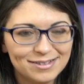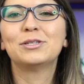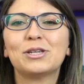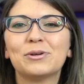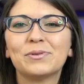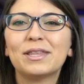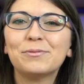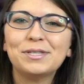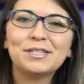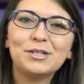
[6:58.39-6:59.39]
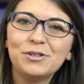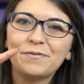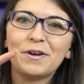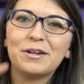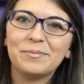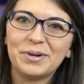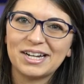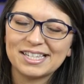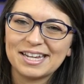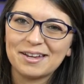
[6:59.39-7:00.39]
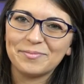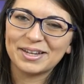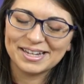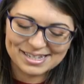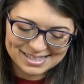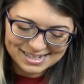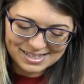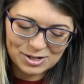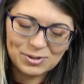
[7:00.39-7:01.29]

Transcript: So that was still a fun unboxing because it's